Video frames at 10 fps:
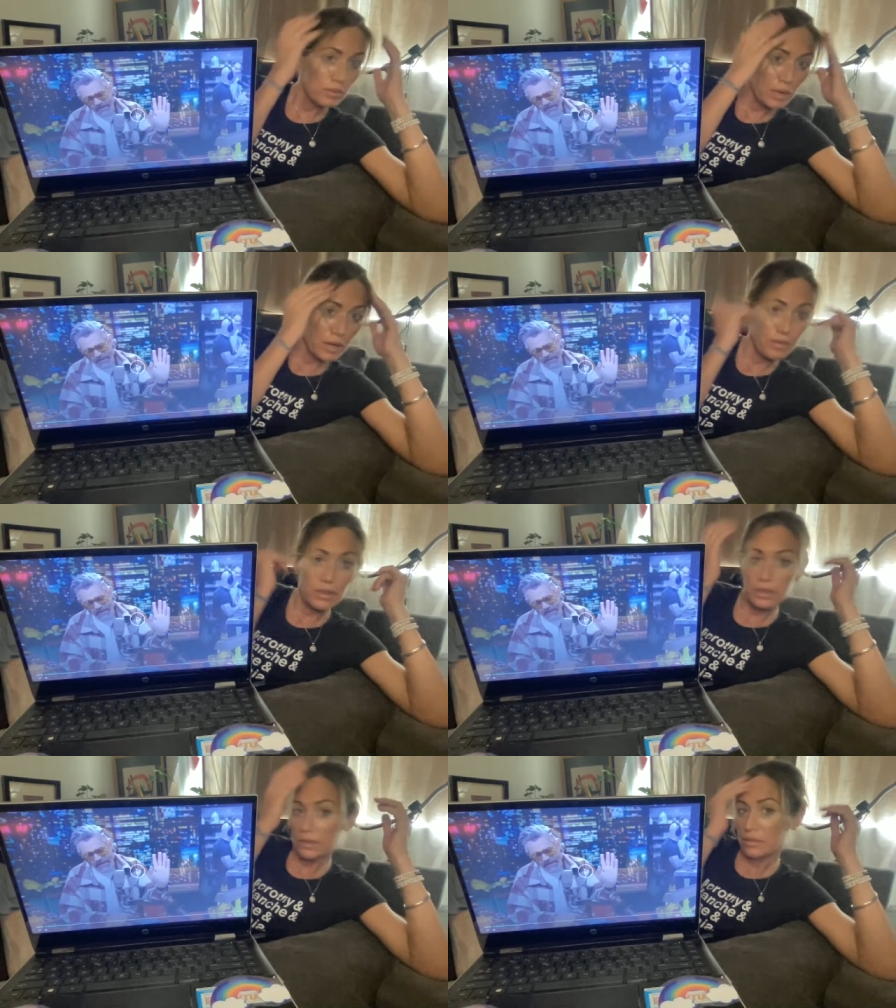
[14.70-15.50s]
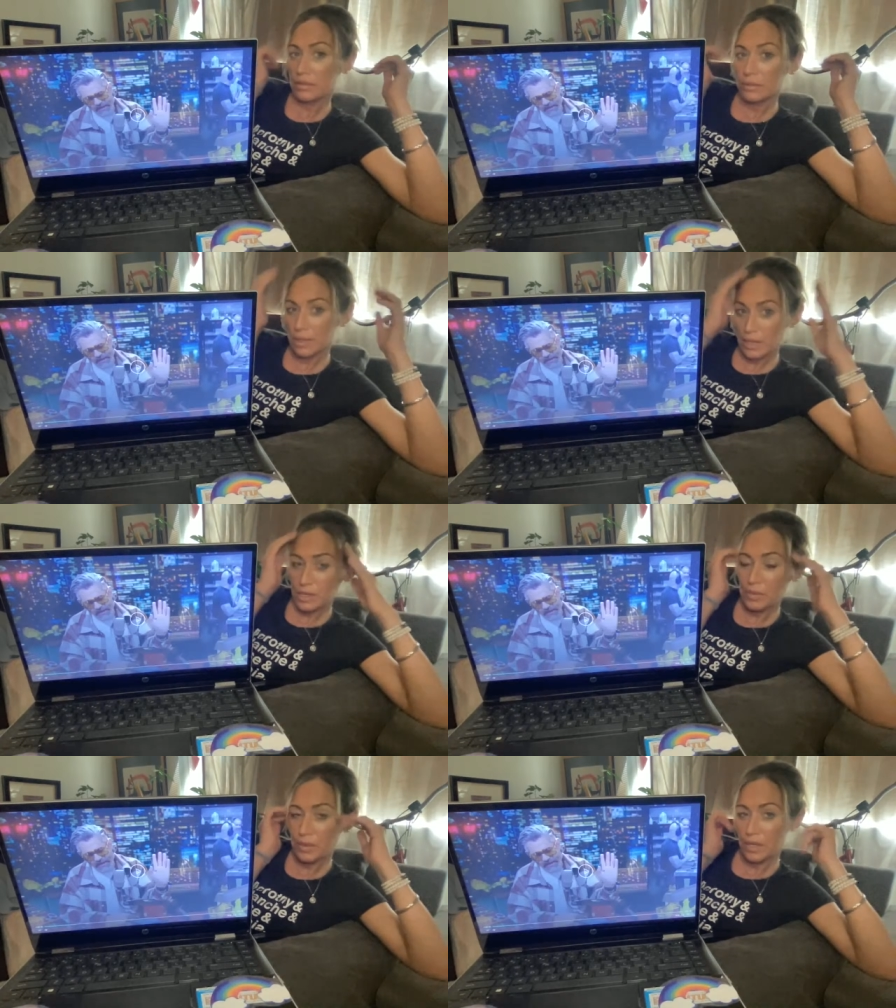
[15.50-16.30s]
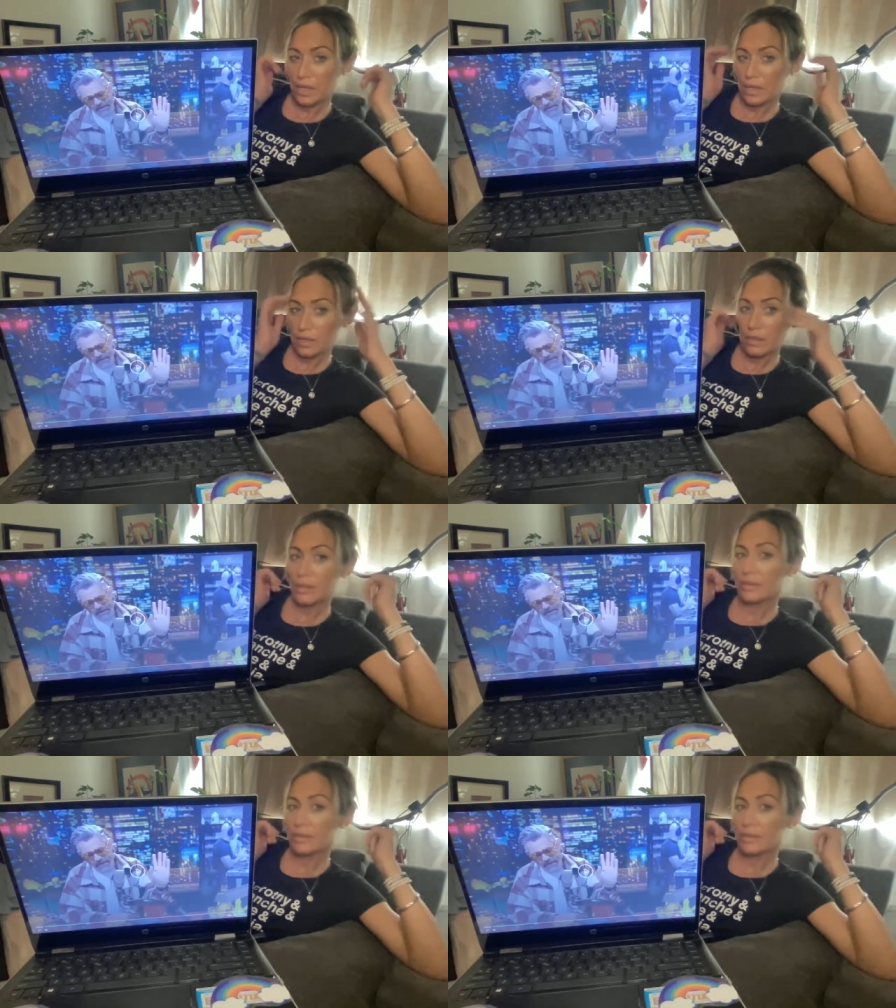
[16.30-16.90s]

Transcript: whatever. It is what it is.